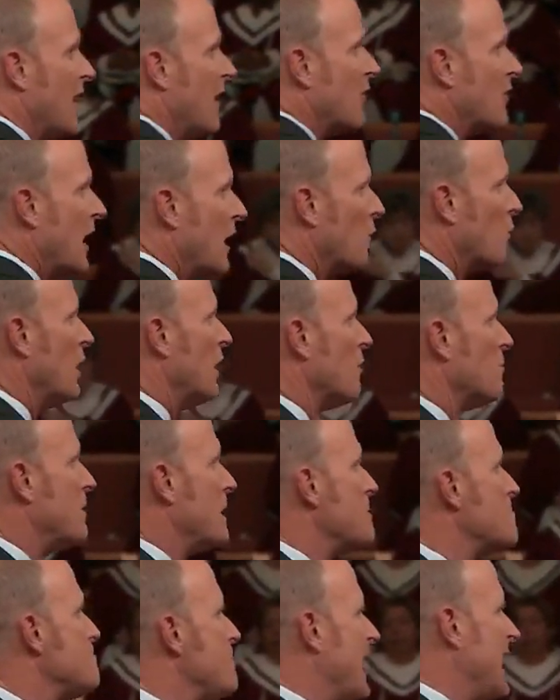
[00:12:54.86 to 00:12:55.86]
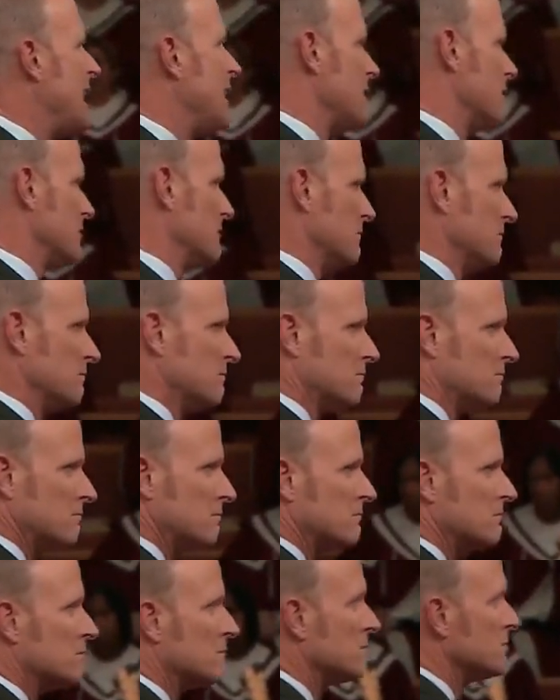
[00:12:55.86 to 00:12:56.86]
they will be beaten.
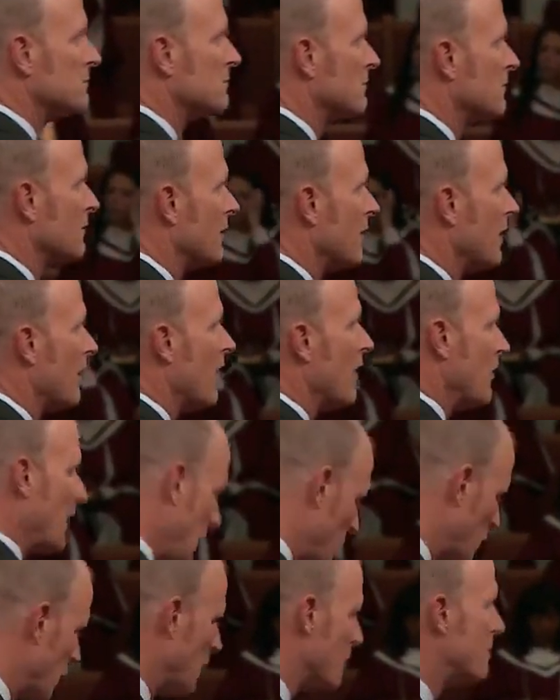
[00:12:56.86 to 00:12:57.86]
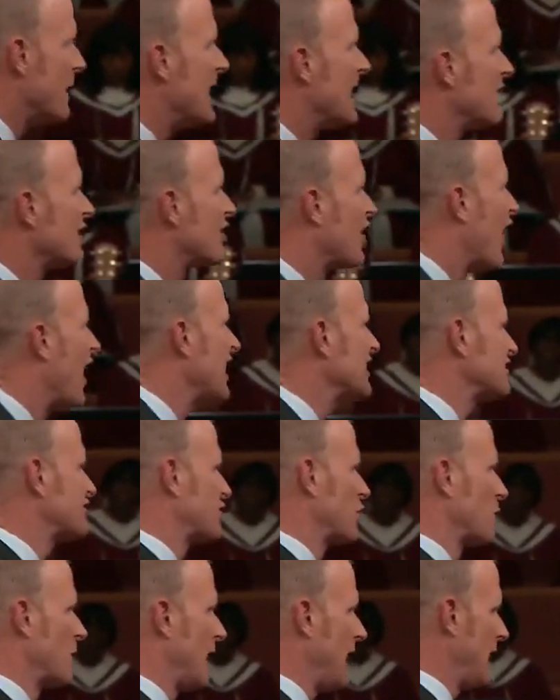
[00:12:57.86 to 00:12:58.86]
They will be
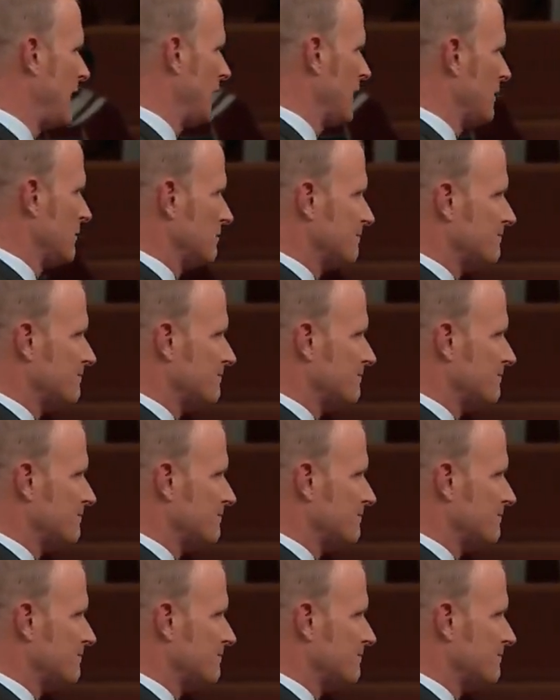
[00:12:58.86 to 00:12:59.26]
incarcerated.